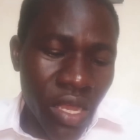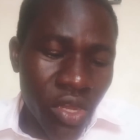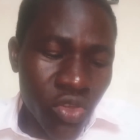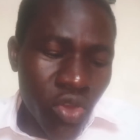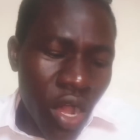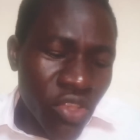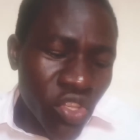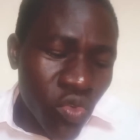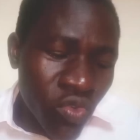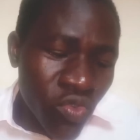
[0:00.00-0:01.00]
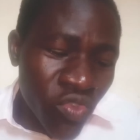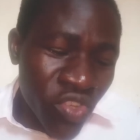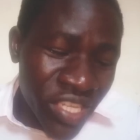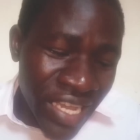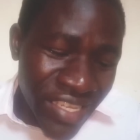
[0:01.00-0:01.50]
Those who do
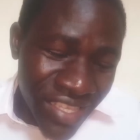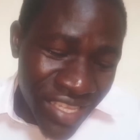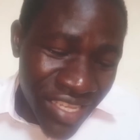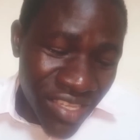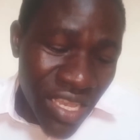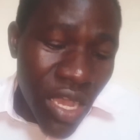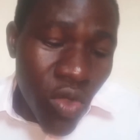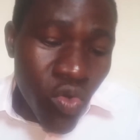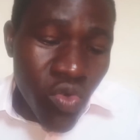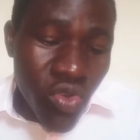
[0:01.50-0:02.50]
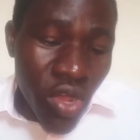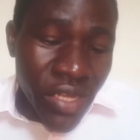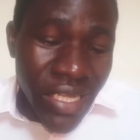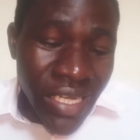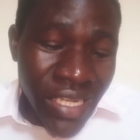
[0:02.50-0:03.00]
such things will
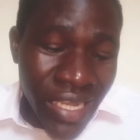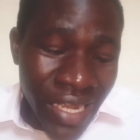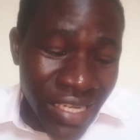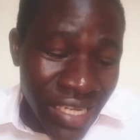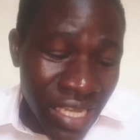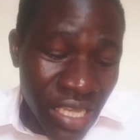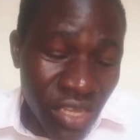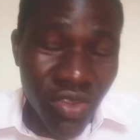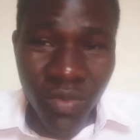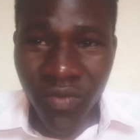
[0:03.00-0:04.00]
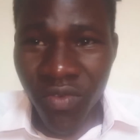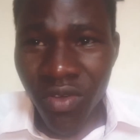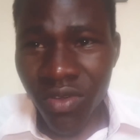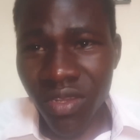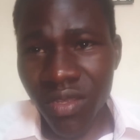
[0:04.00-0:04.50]
not inherit the kingdom of
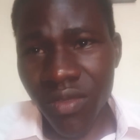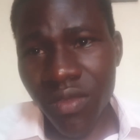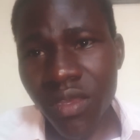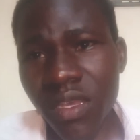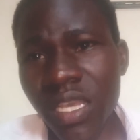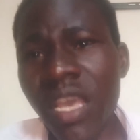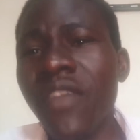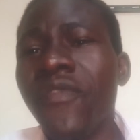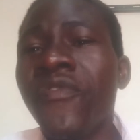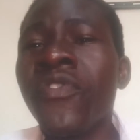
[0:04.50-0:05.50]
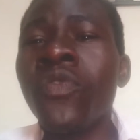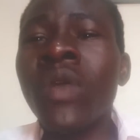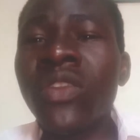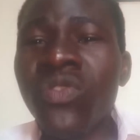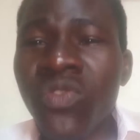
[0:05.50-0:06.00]
God. If you
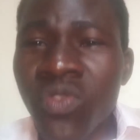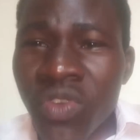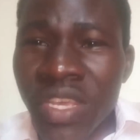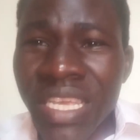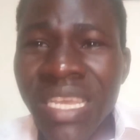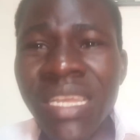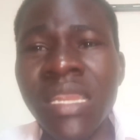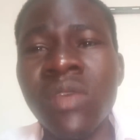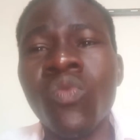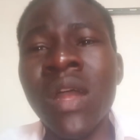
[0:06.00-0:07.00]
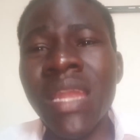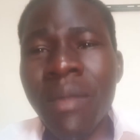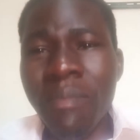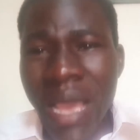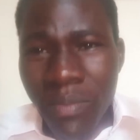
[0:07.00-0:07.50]
are doing what the
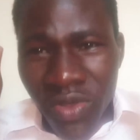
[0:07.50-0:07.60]
Bible